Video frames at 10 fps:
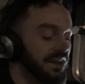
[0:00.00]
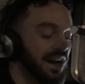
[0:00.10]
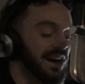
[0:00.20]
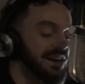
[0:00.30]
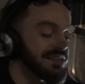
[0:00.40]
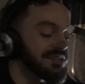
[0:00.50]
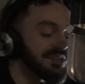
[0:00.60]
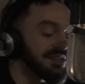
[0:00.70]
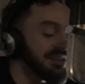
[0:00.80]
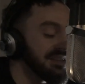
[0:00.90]
I had
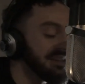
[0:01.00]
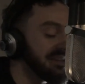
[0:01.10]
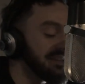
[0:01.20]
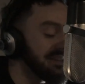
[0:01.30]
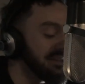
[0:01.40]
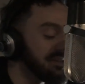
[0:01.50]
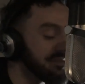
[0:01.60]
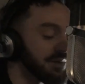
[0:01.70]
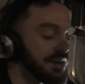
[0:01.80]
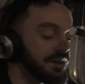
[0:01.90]
to
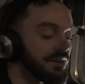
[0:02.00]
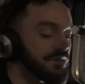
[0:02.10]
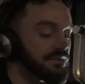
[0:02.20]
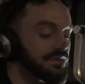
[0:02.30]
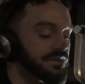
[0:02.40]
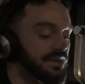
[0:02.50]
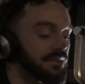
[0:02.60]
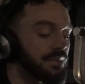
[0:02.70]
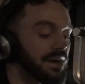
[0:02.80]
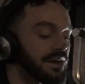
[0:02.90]
leave my own
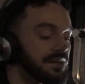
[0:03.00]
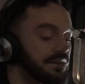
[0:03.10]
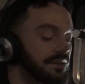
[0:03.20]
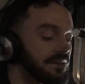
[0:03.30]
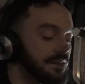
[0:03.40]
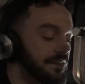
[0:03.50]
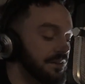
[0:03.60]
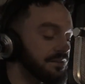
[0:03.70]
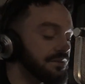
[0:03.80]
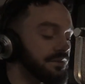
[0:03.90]
sick bed,
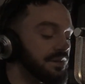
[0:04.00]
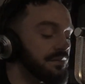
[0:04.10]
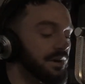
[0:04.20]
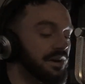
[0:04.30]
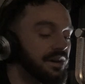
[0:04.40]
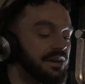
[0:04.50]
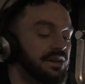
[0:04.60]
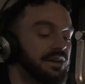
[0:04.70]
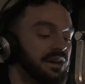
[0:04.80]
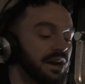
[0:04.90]
and to him
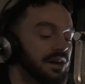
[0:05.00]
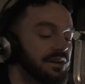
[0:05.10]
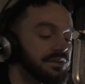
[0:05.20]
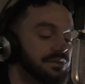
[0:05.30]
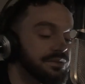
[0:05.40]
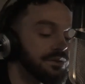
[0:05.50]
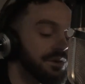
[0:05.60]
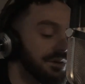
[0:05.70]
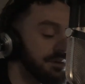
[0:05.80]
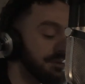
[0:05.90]
I had to
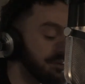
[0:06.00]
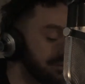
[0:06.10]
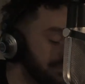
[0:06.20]
go.